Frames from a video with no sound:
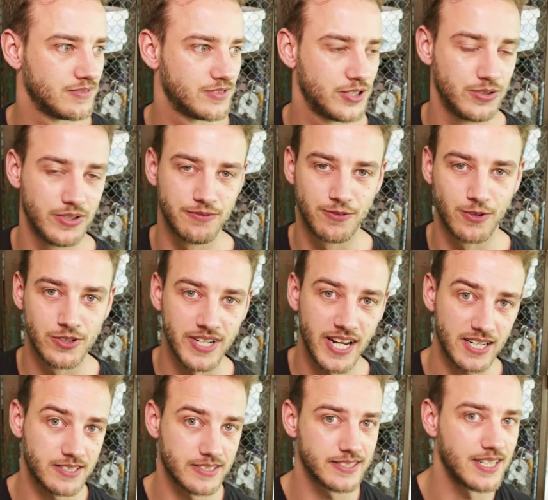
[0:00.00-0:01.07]
Tune in for
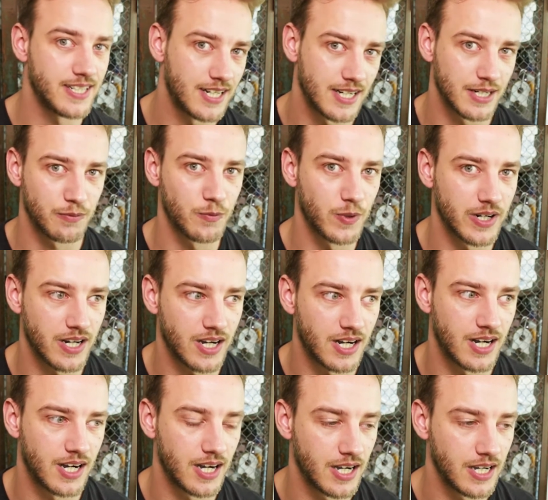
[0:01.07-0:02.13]
next time when
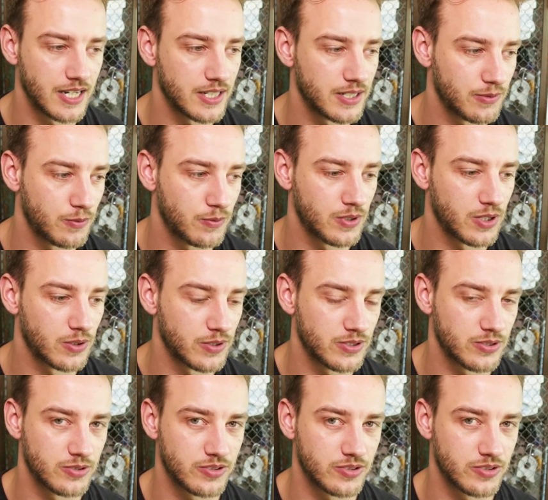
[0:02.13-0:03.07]
I'm going to